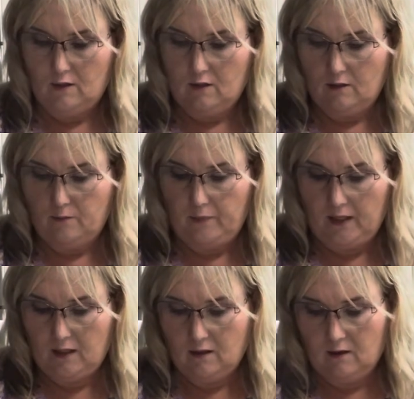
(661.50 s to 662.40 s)
the
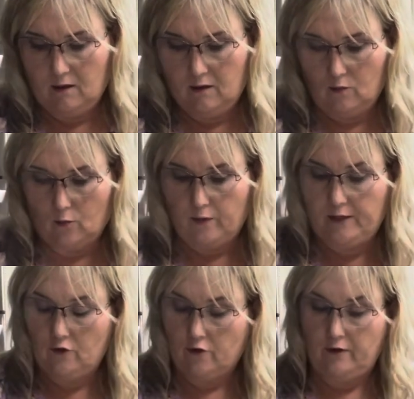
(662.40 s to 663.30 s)
bacon
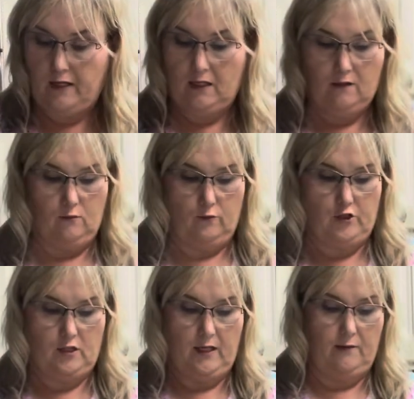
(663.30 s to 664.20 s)
rendering, which
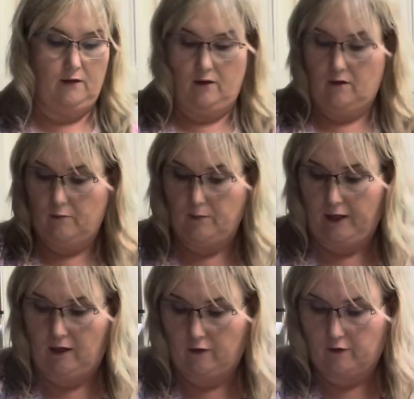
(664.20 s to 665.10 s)
it ain't nothing but
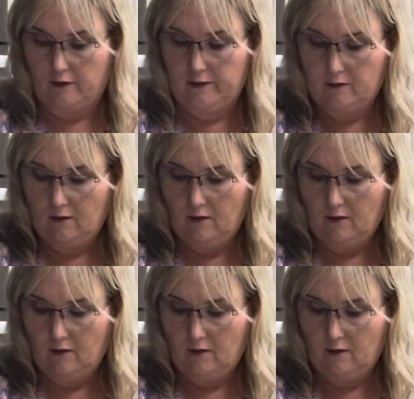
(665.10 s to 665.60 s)
bacon grease.